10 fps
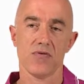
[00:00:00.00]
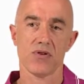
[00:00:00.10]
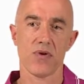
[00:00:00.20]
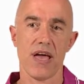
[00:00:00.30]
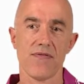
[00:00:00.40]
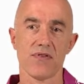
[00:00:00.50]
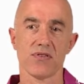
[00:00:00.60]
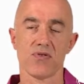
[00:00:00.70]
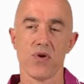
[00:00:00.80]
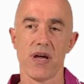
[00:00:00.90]
So we have a
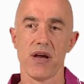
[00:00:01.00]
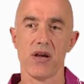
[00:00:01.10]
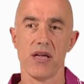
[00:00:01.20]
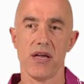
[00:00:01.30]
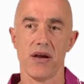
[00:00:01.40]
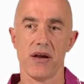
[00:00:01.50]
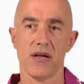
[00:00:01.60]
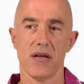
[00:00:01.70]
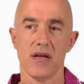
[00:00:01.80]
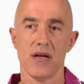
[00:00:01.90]
square here
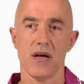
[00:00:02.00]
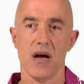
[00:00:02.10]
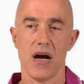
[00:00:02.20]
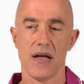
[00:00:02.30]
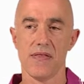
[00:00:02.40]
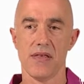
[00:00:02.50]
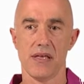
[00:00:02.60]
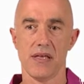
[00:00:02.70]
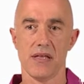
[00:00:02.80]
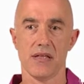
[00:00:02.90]
on
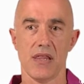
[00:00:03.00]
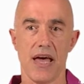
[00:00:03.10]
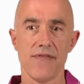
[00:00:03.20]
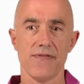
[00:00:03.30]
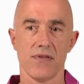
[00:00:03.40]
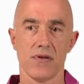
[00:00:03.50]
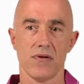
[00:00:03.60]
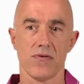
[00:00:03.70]
the left,